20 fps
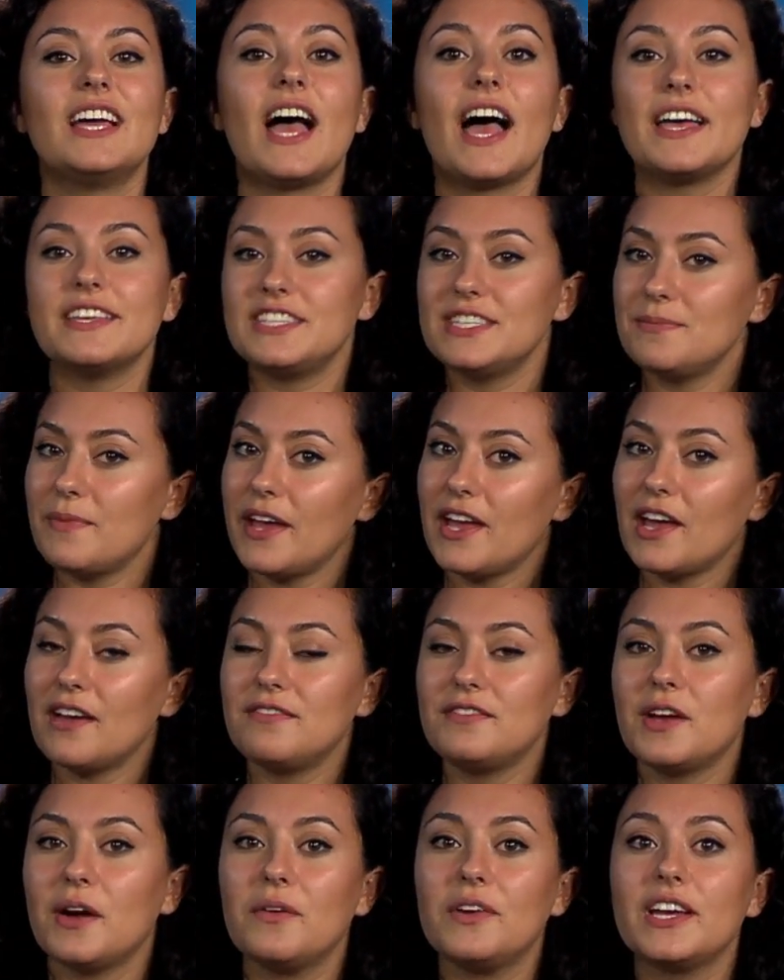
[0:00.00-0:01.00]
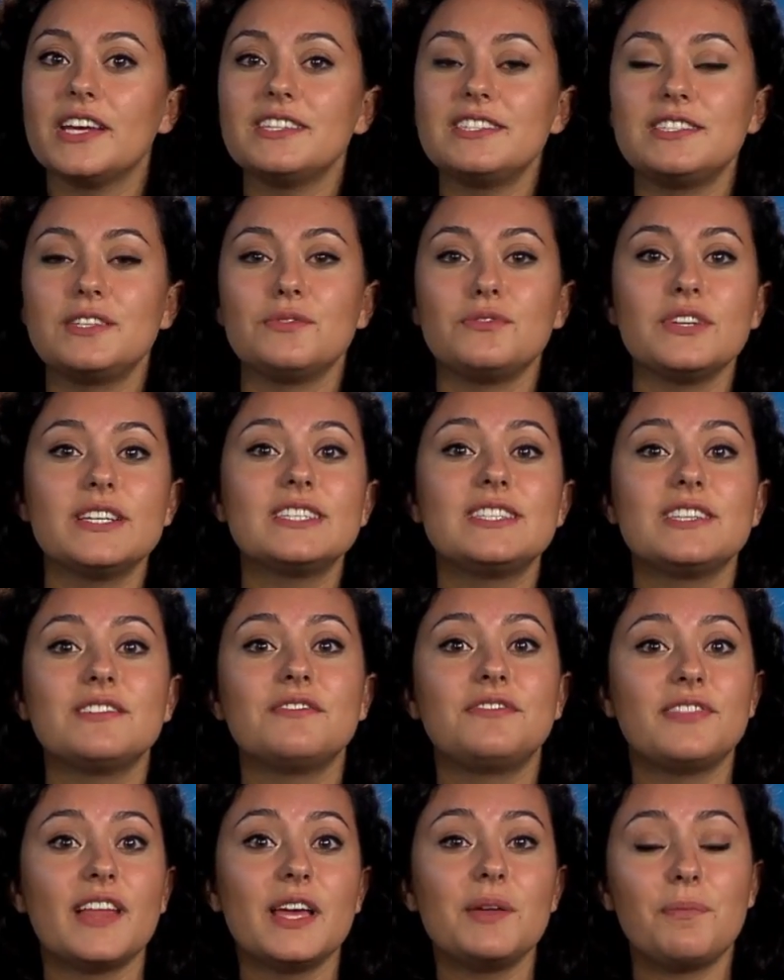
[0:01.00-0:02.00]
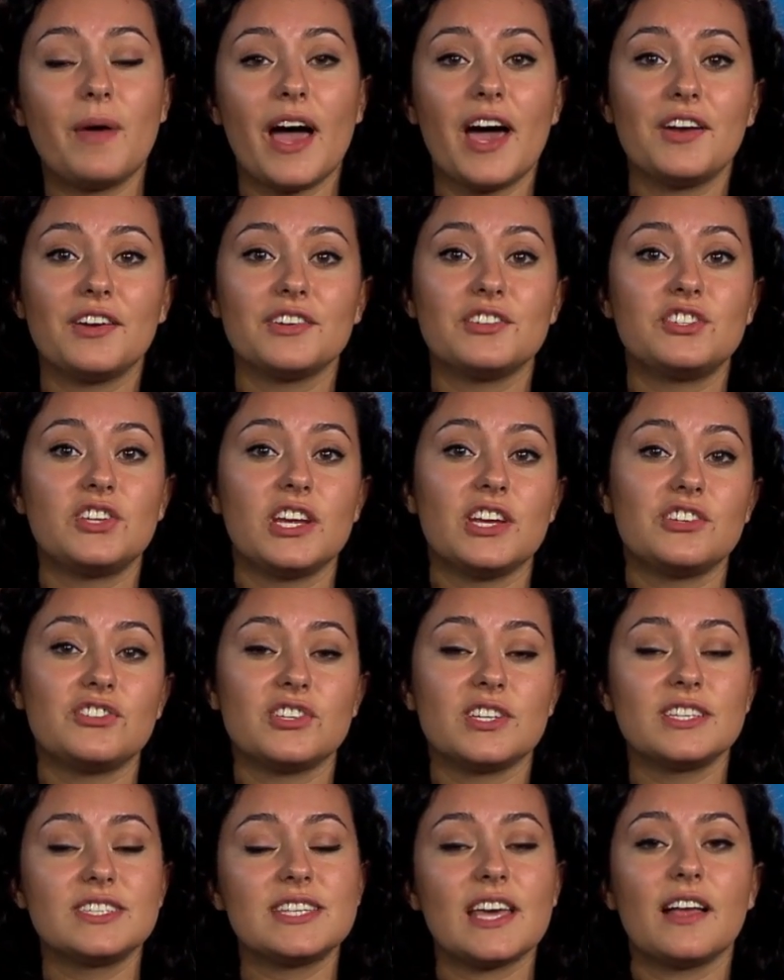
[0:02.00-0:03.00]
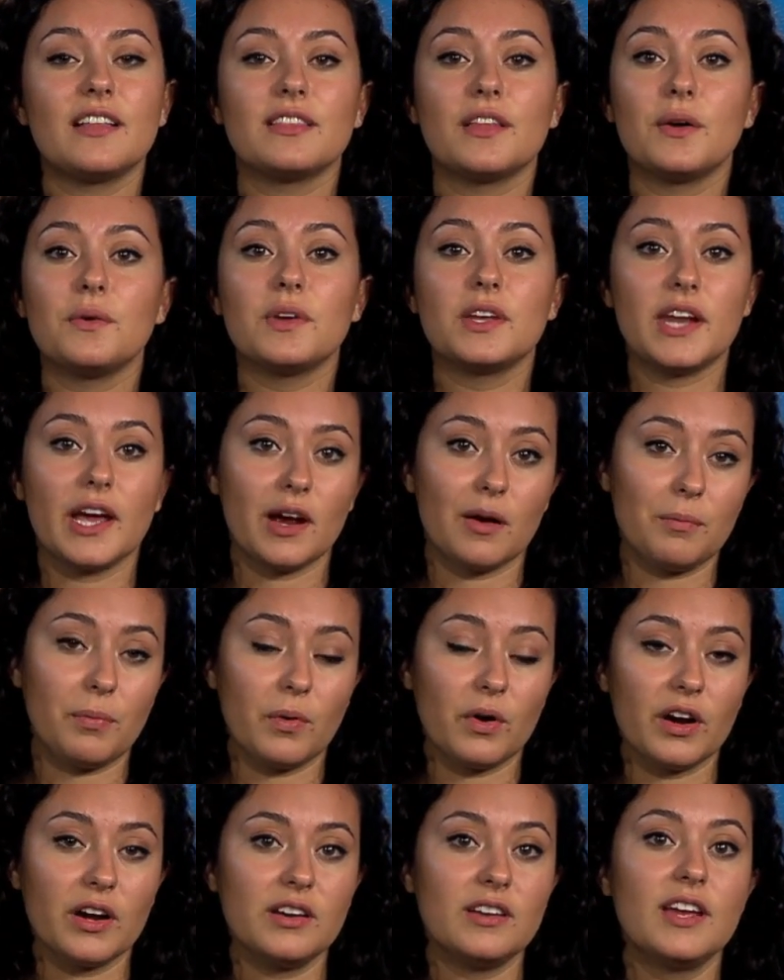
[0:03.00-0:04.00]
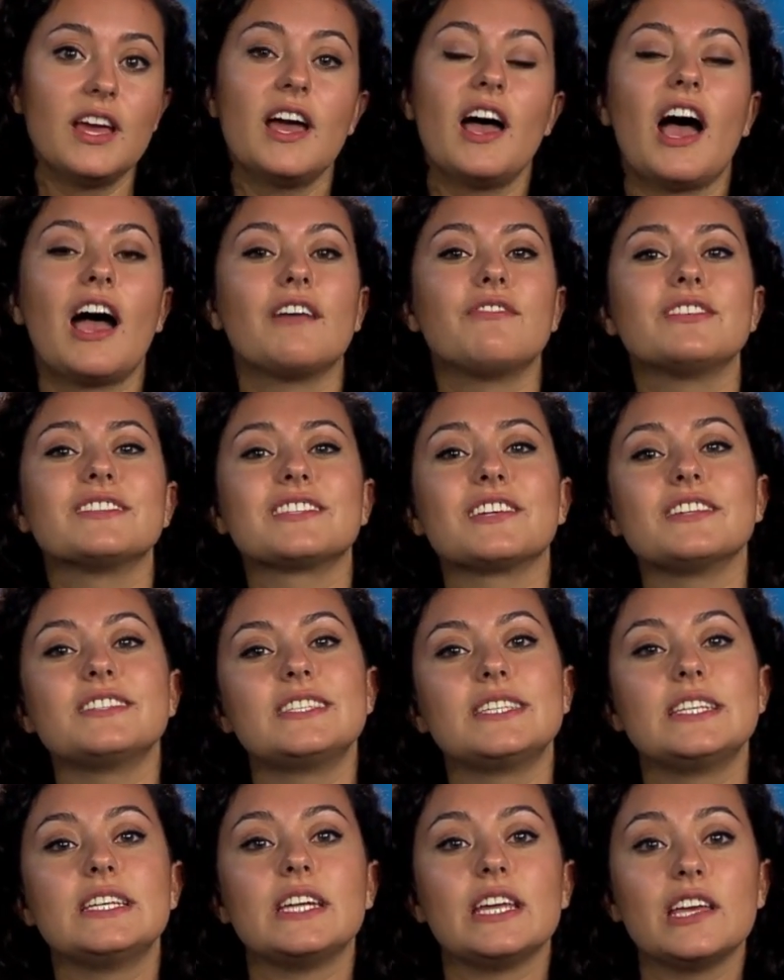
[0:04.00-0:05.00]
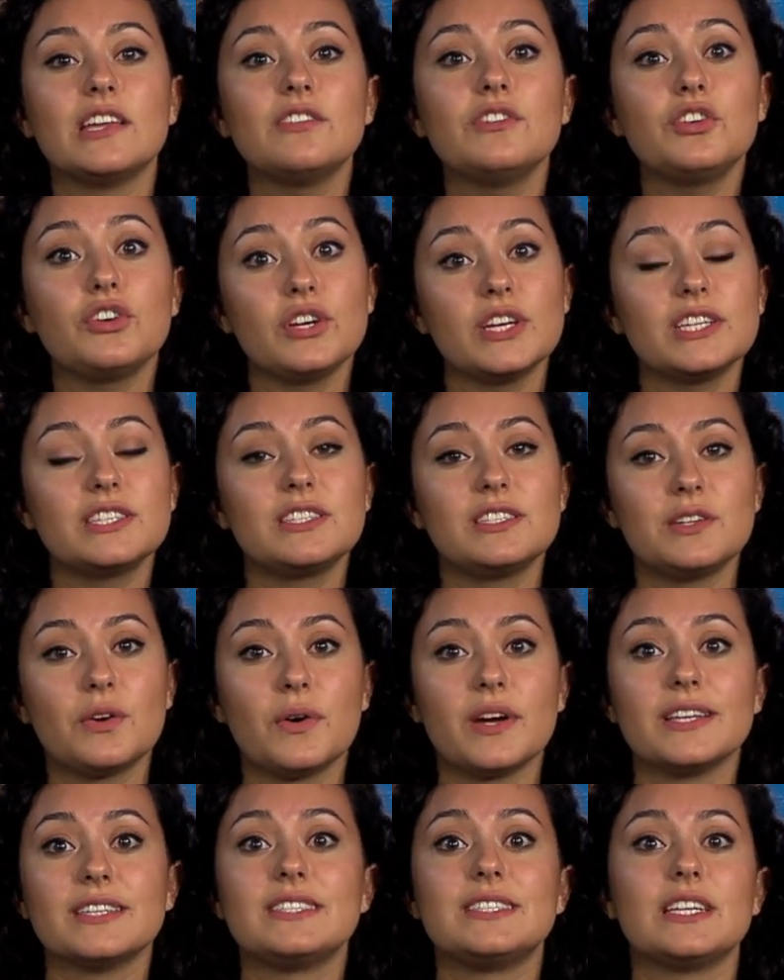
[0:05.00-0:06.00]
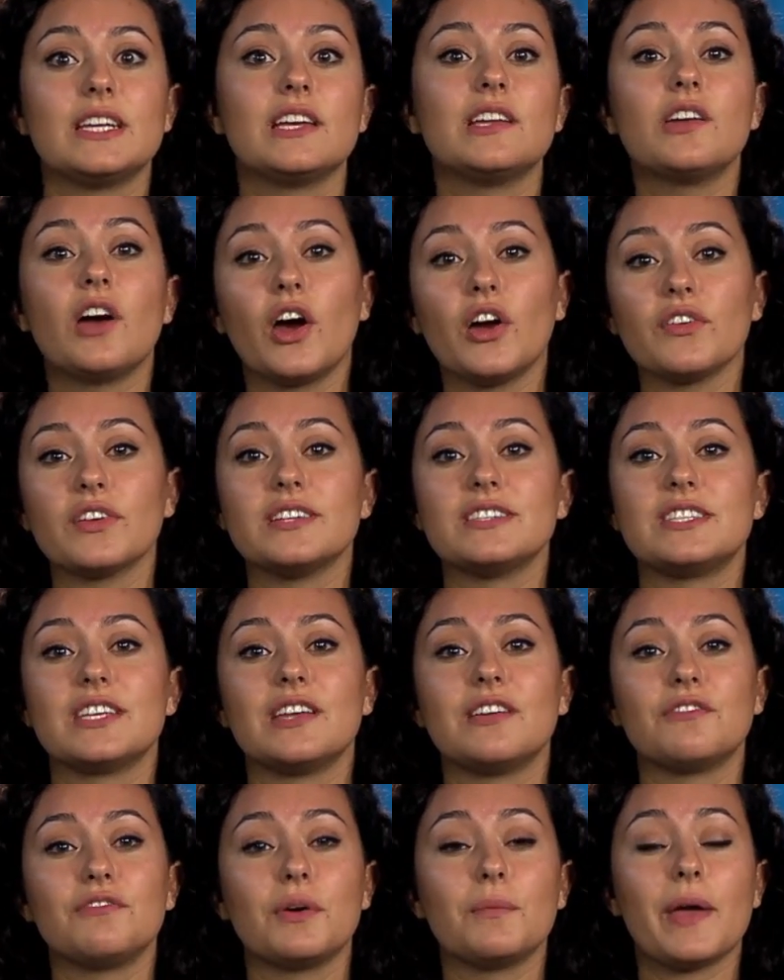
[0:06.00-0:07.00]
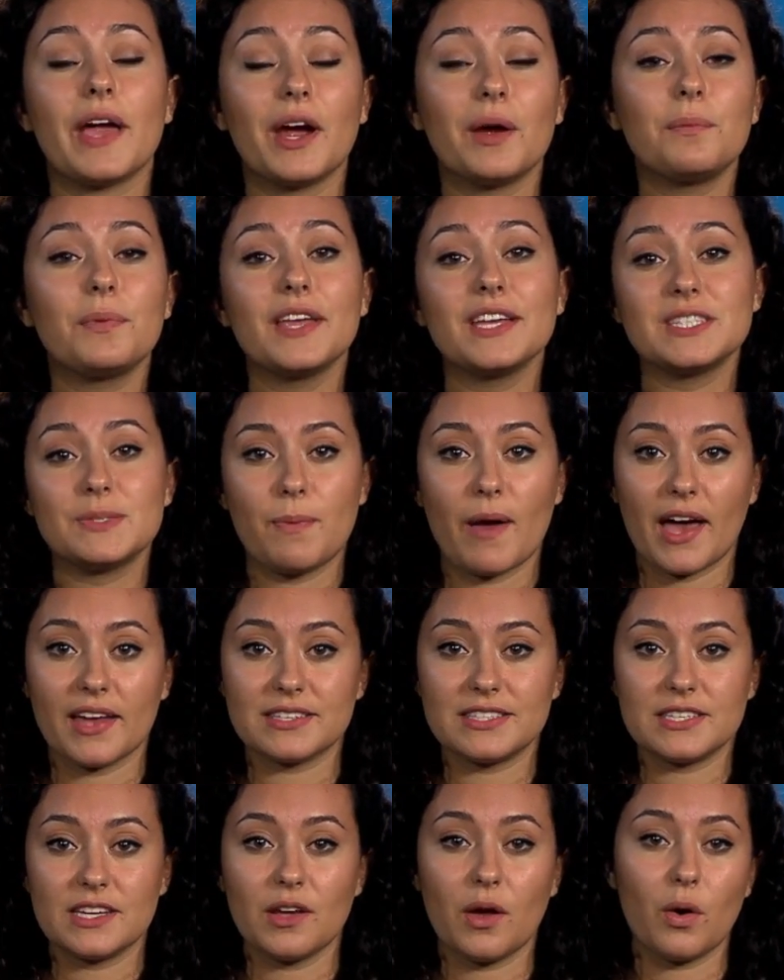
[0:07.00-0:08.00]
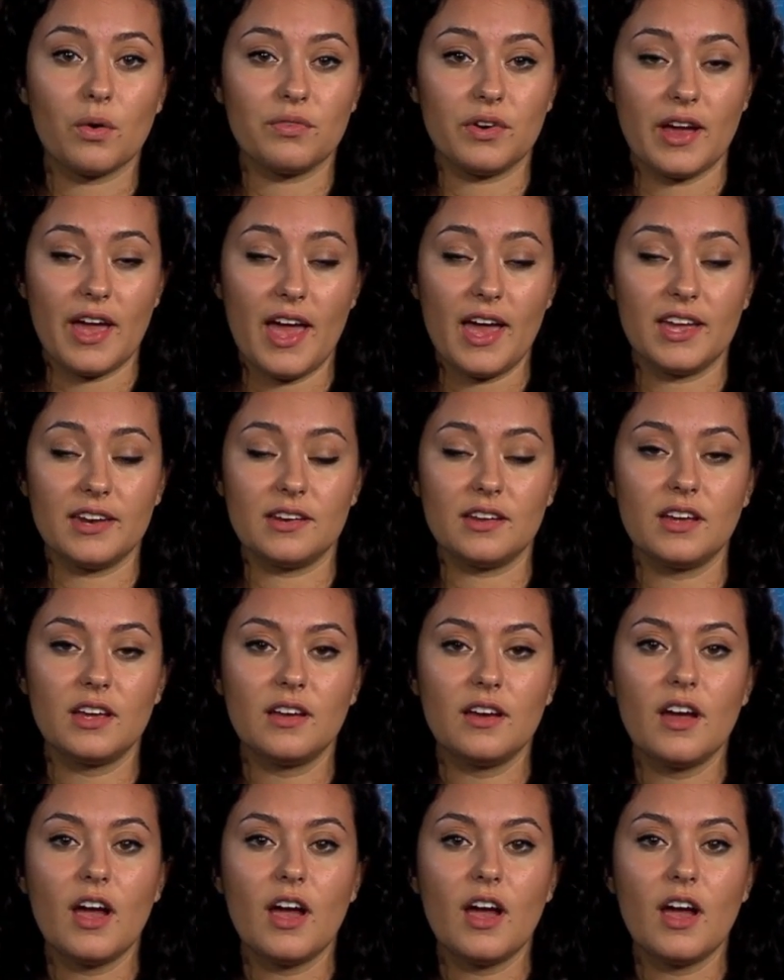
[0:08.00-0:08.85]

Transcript: As you may have noticed, recent flight pattern changes at Logan Airport have resulted in increased noise in Arlington from airplanes passing overhead.